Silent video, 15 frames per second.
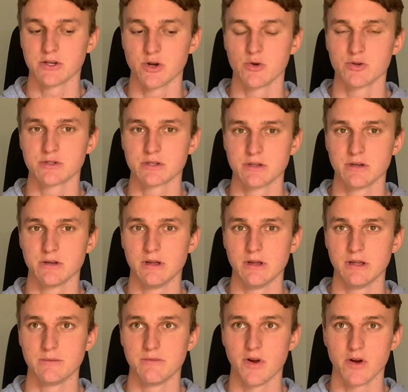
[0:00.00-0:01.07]
You know, it's
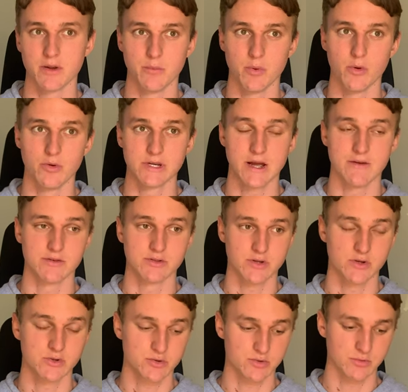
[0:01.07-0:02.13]
very important to have a
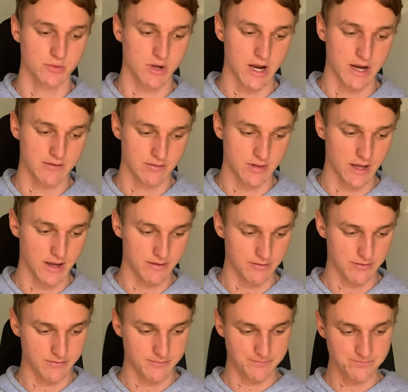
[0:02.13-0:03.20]
social kind of
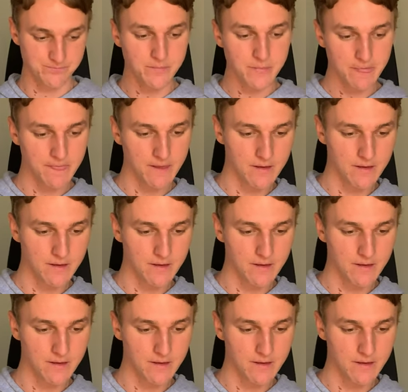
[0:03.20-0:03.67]
life.